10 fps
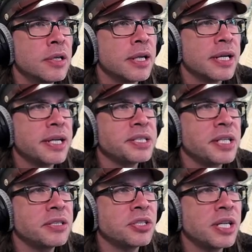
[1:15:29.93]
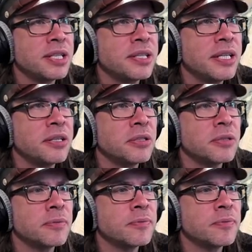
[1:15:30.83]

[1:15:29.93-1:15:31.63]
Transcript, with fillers: That guy's getting shot down.